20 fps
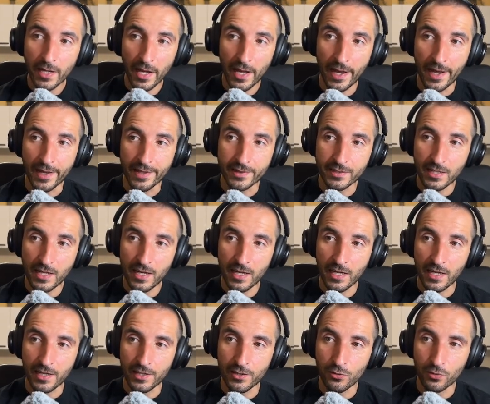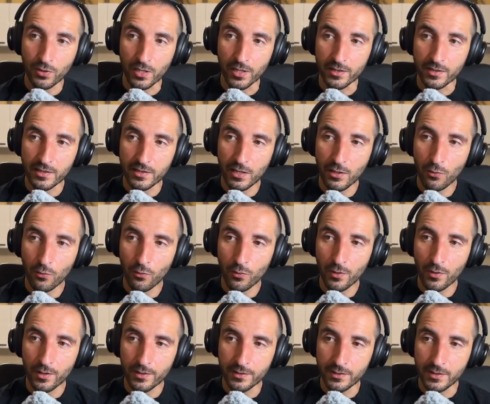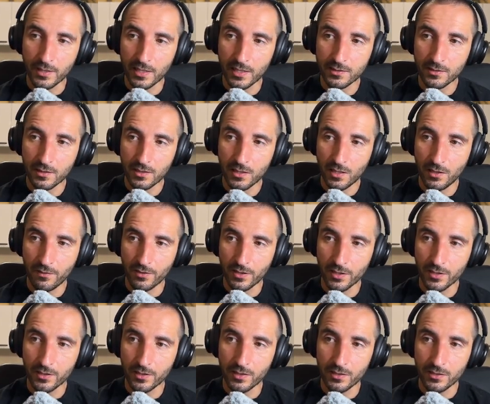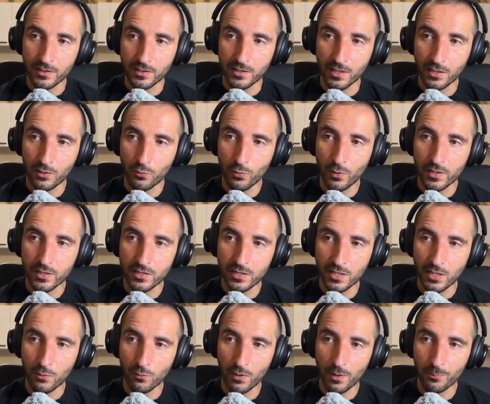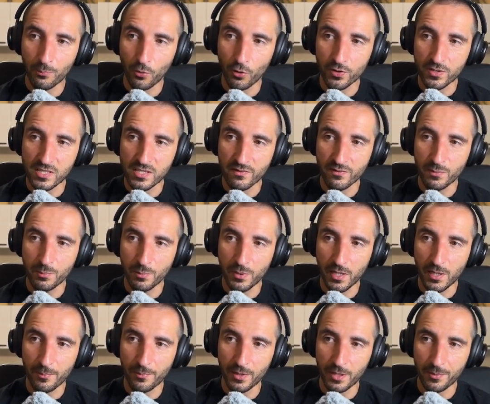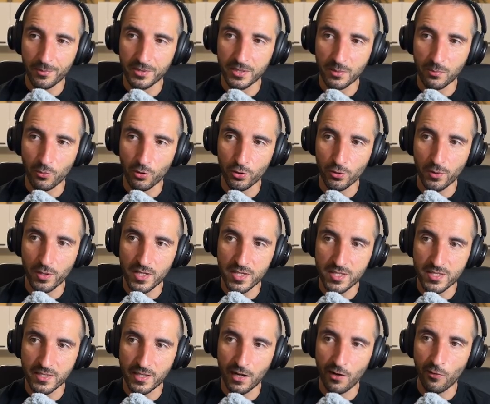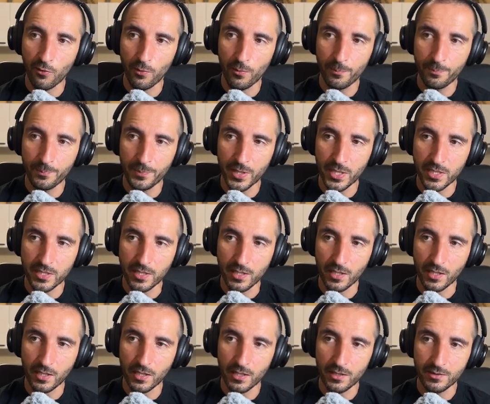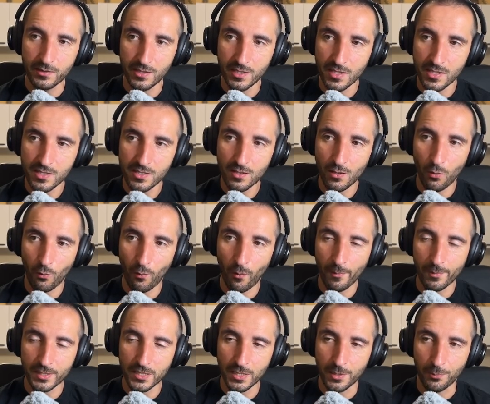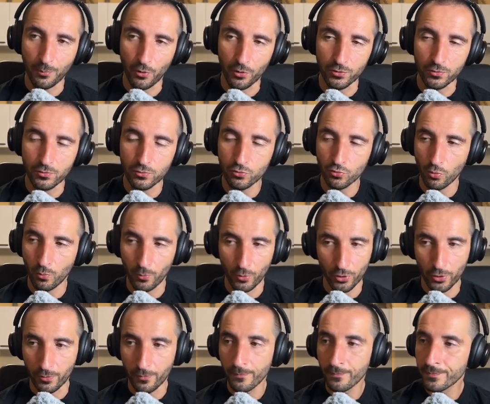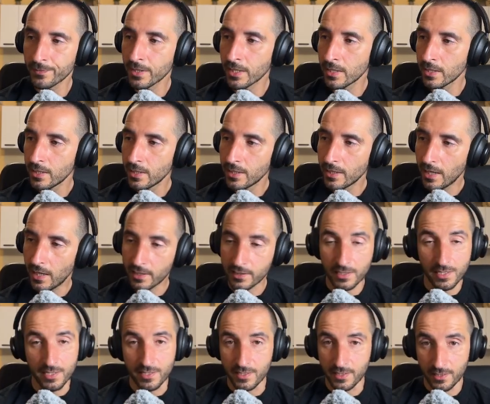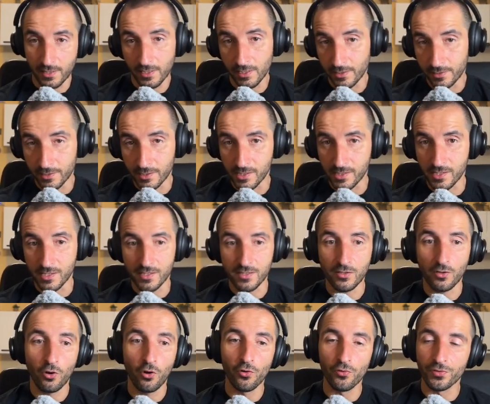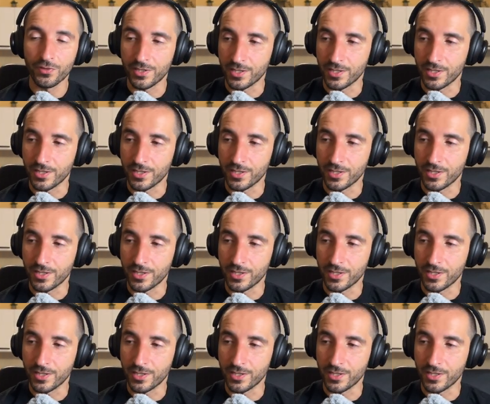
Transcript: and uh, you can tell that even the Qwen3 1.7 billion parameter model is now beating this Llama 3.2 model. At least uh, this is on